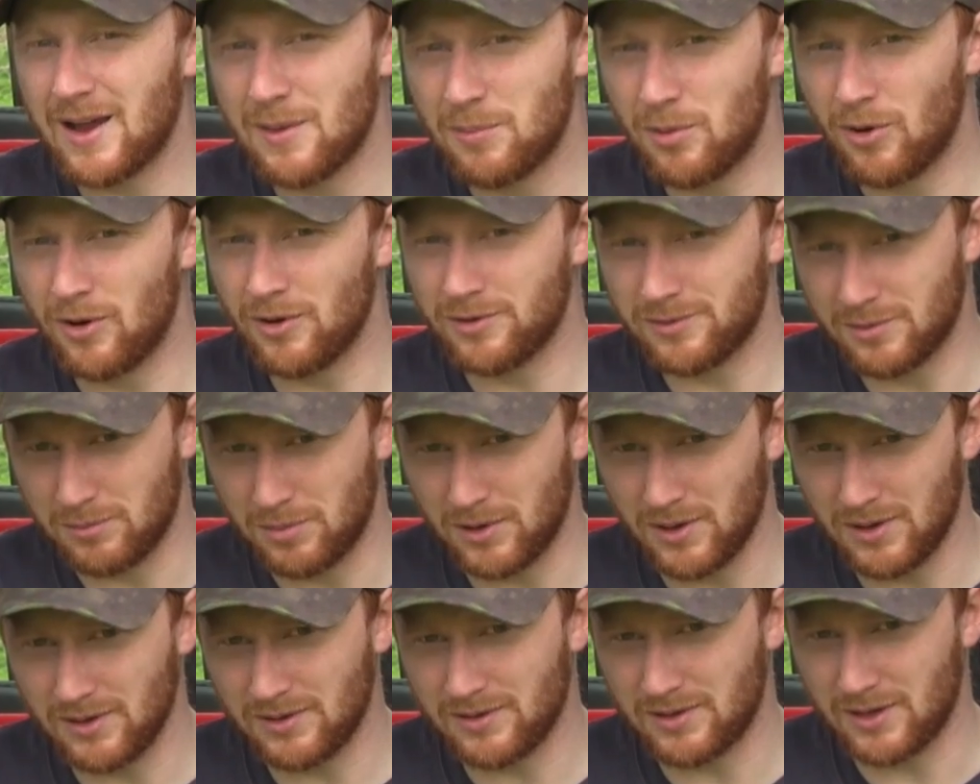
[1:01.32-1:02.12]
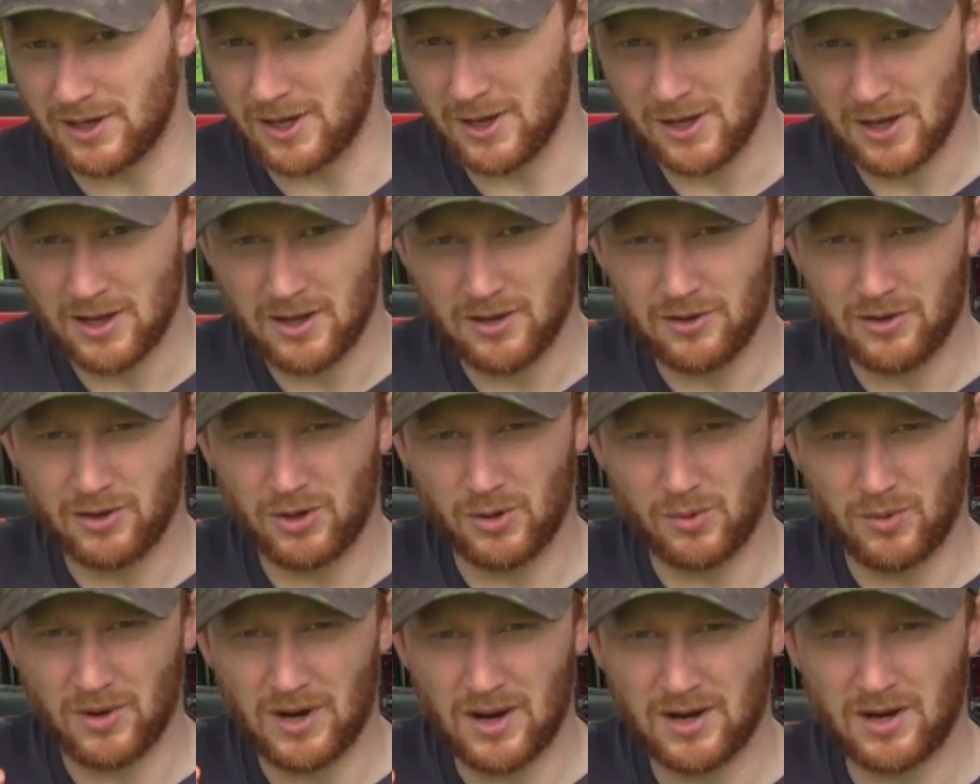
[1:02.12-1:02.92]
possibility that
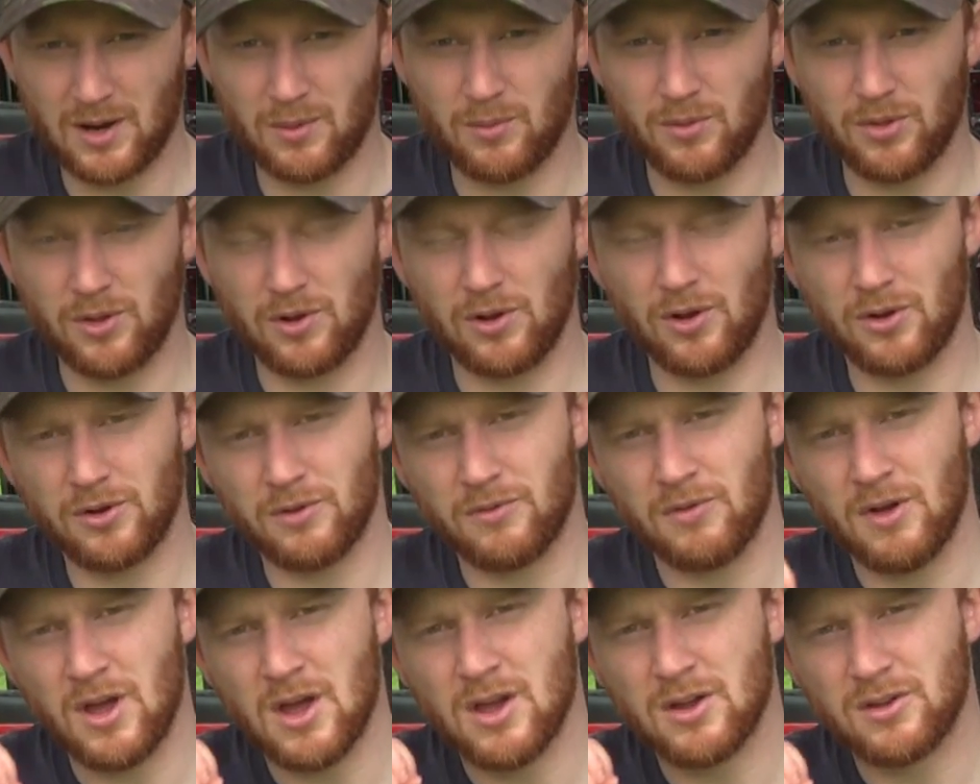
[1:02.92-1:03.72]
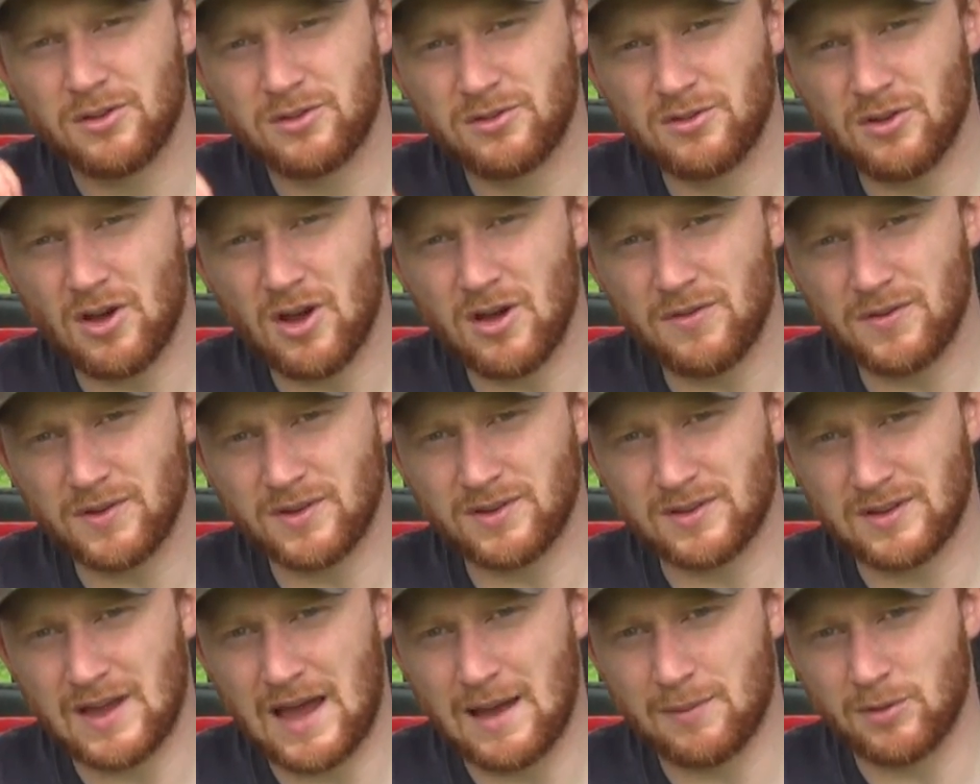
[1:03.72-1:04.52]
you would end up with a lot of
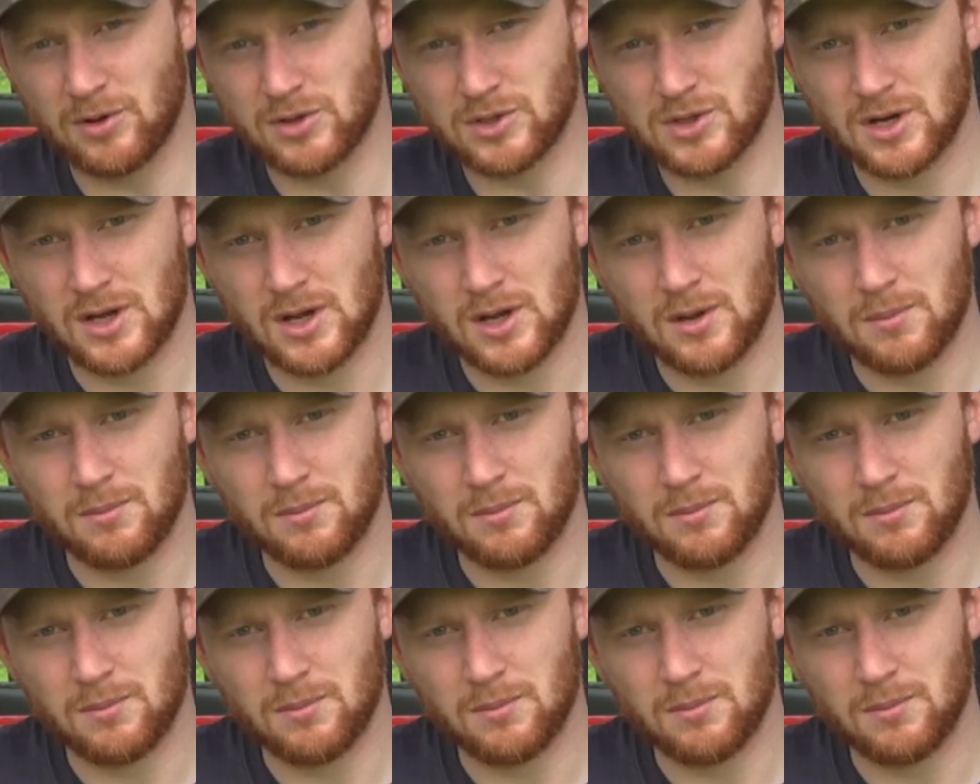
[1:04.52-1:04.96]
surface damage,